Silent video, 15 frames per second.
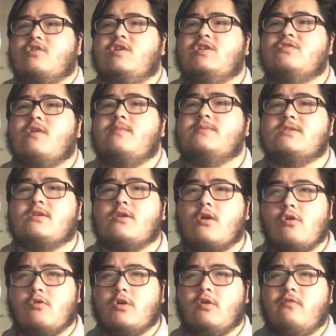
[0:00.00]
he drapes the
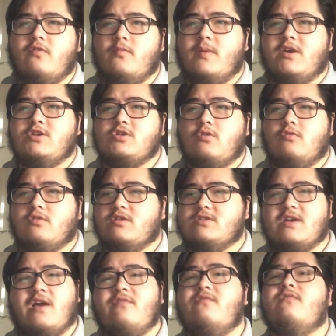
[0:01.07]
coat over my shoulders.
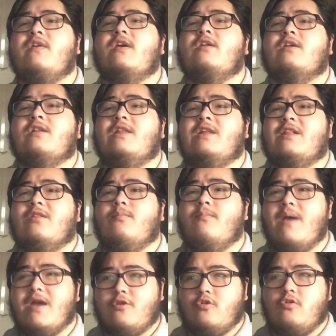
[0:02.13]
I feel a little
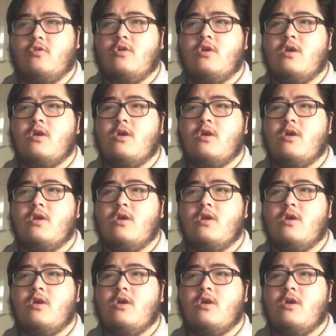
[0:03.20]
better.